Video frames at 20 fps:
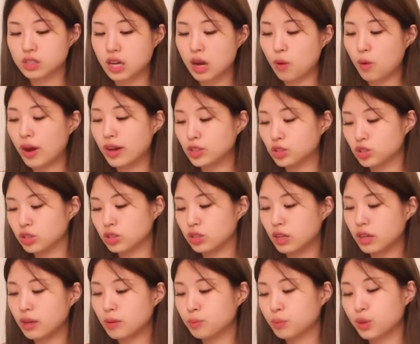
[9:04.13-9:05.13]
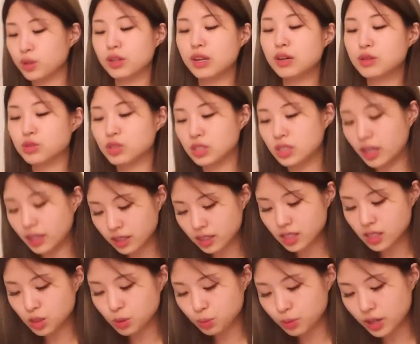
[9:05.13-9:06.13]
how I should pronounce
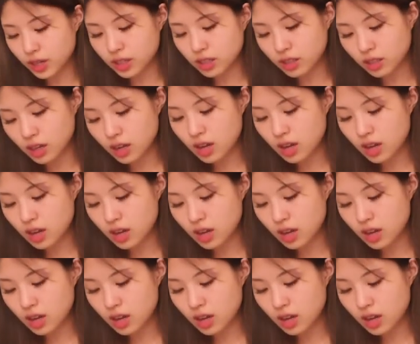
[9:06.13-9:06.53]
this brand.